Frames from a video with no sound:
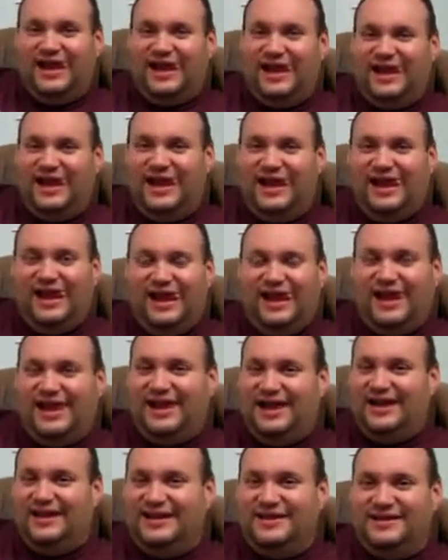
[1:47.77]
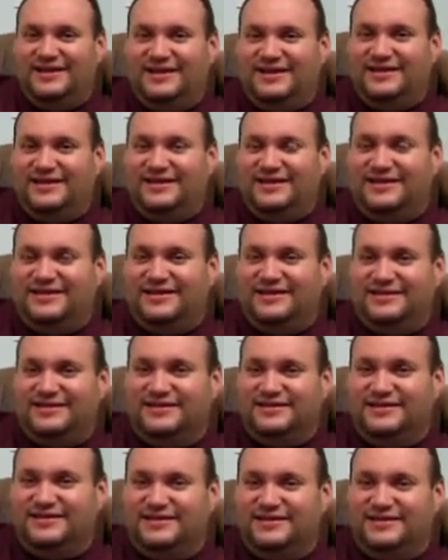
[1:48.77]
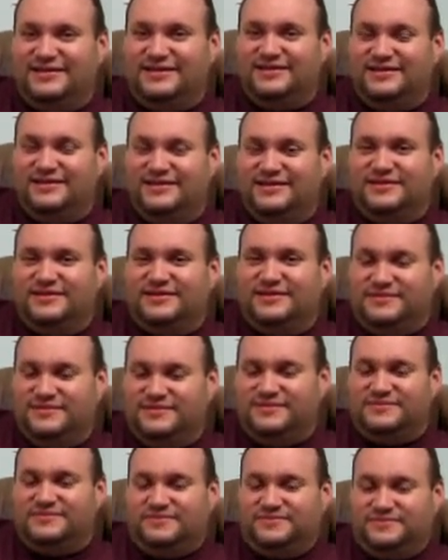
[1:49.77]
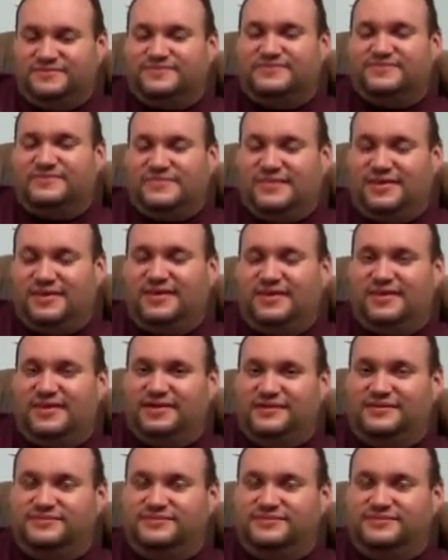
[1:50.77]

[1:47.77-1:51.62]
[no speech]